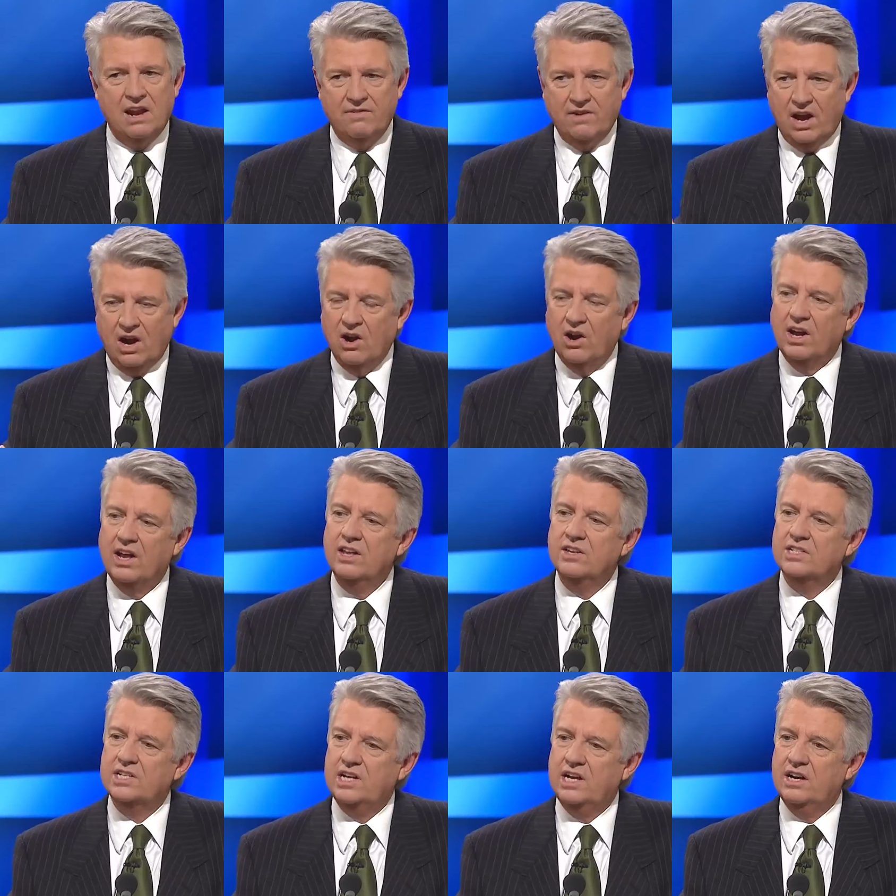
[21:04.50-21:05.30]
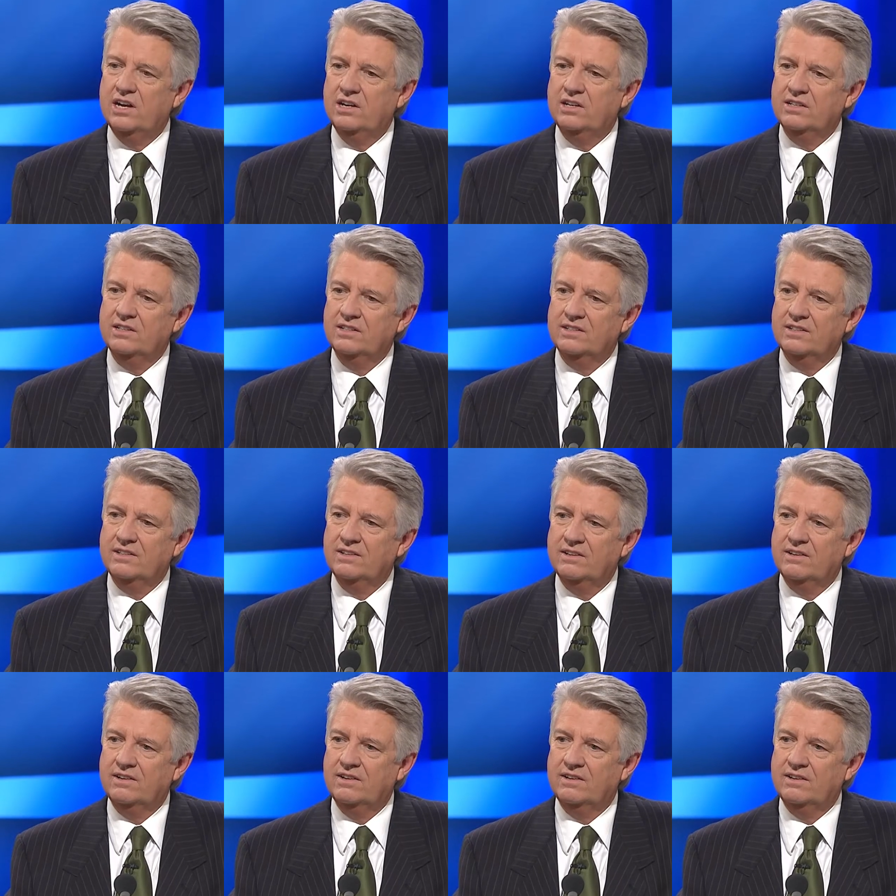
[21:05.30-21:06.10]
of arrogance here
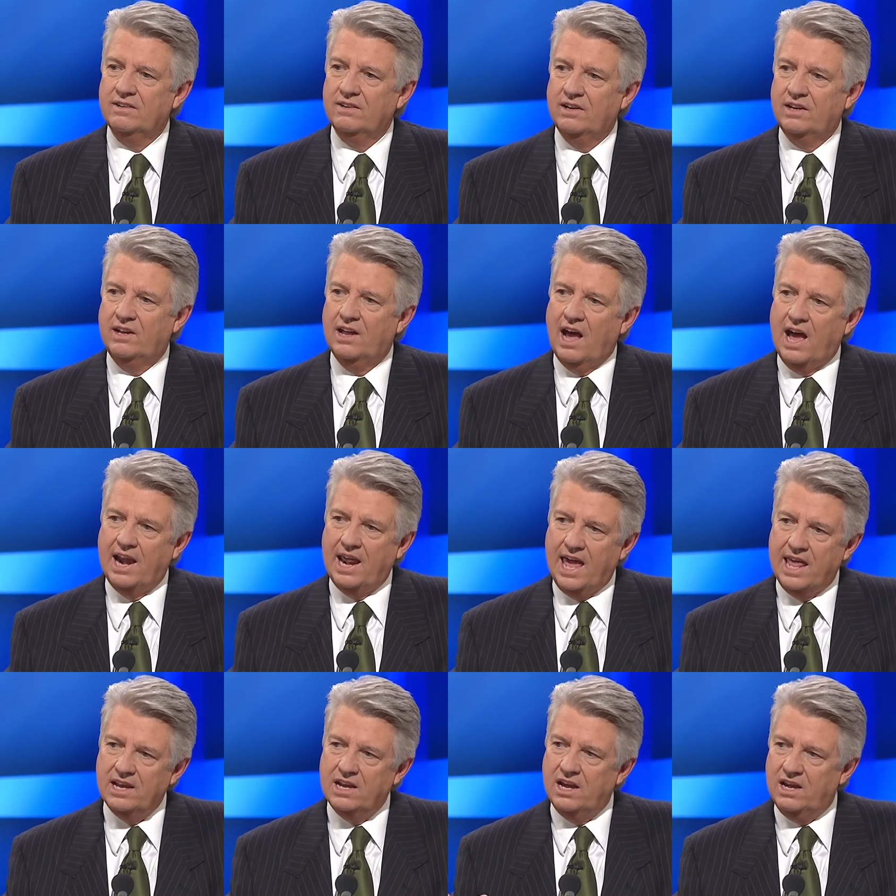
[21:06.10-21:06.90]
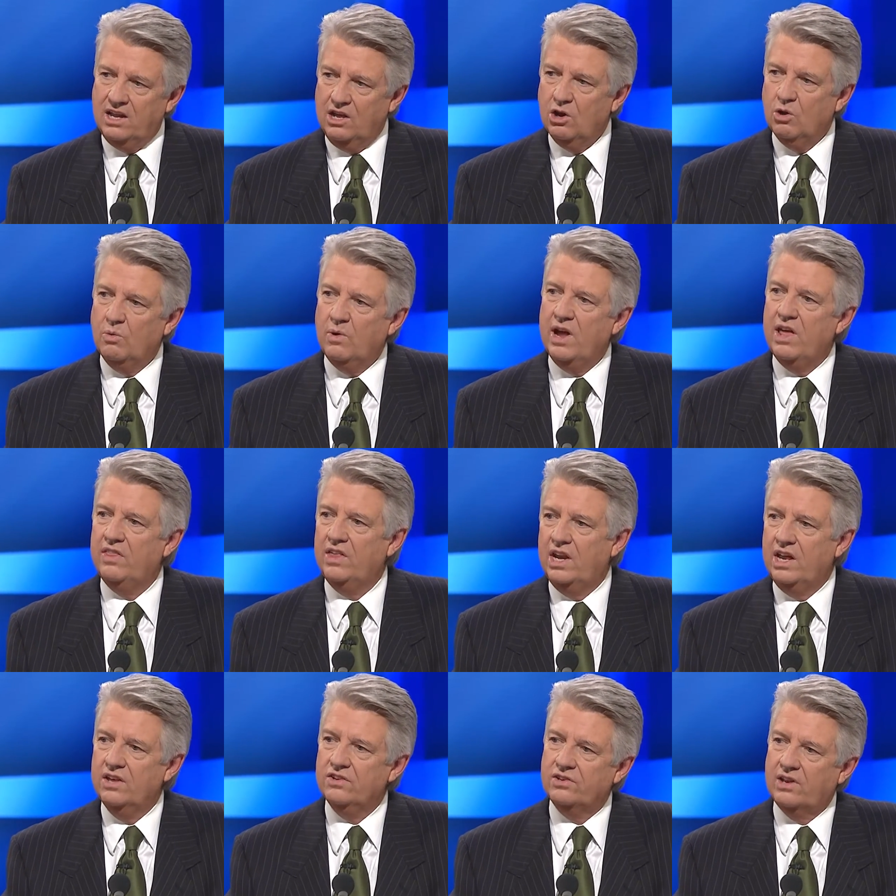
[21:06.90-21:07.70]
God had to deal with
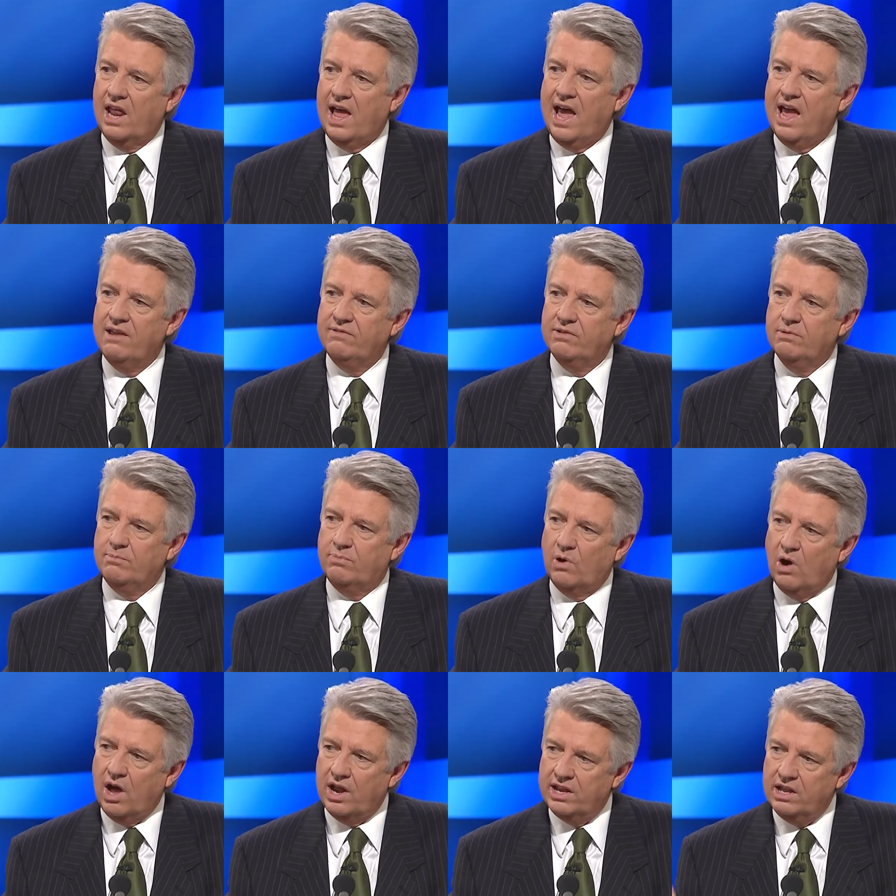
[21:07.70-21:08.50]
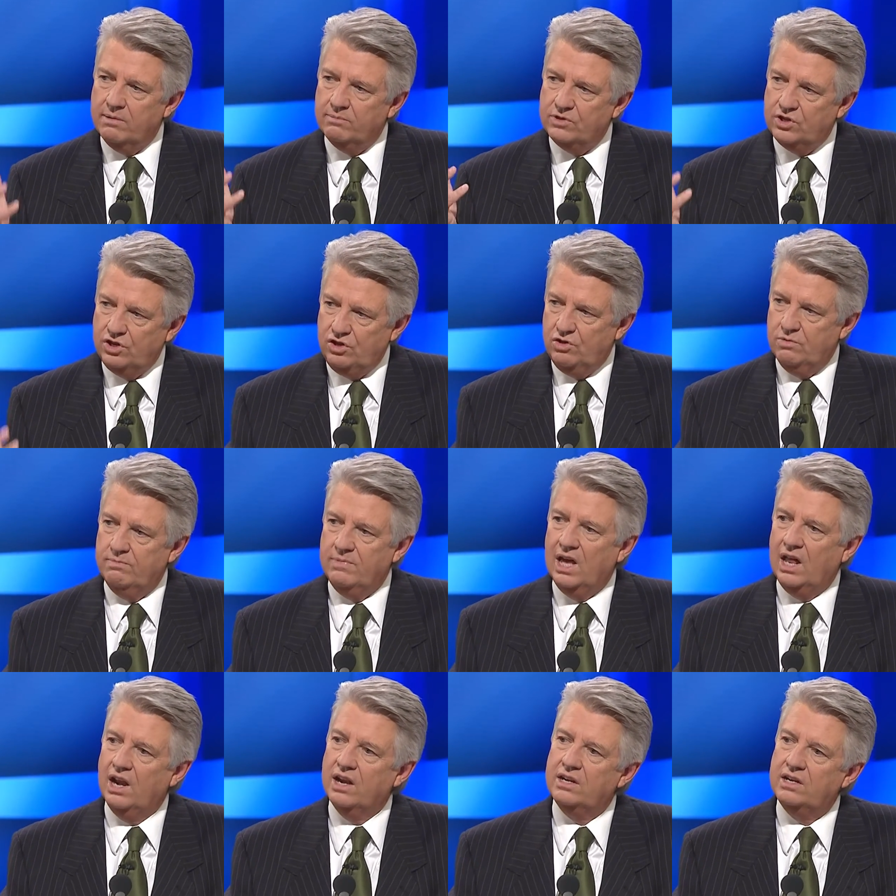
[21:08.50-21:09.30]
in his life, and brought him to
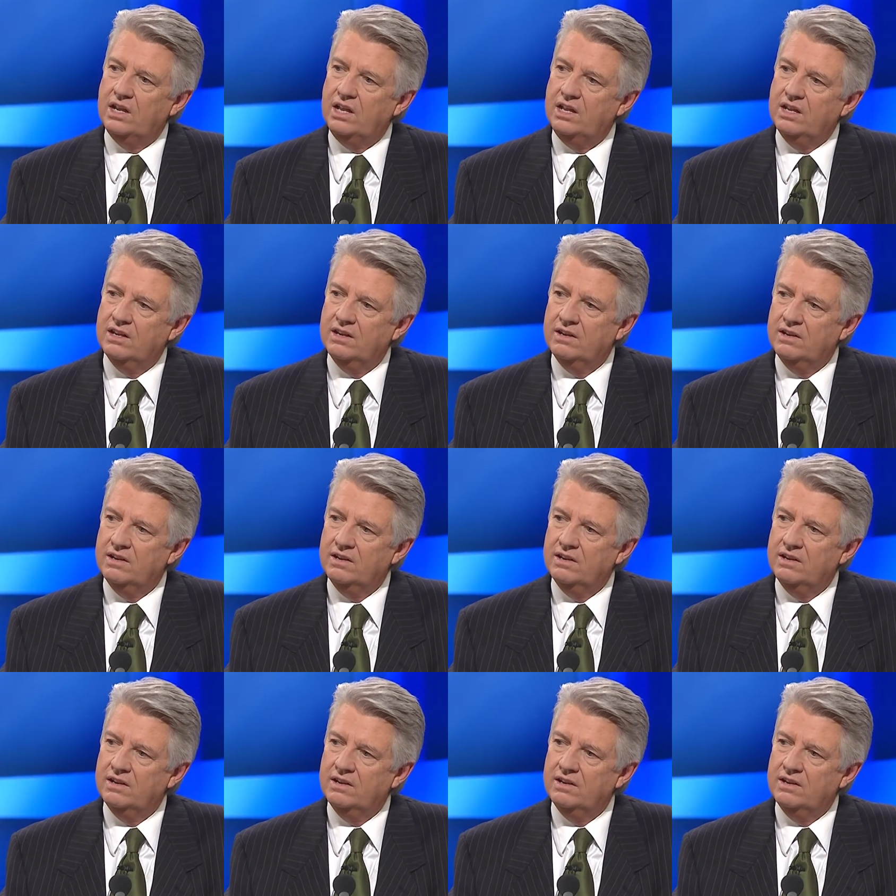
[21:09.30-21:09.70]
humility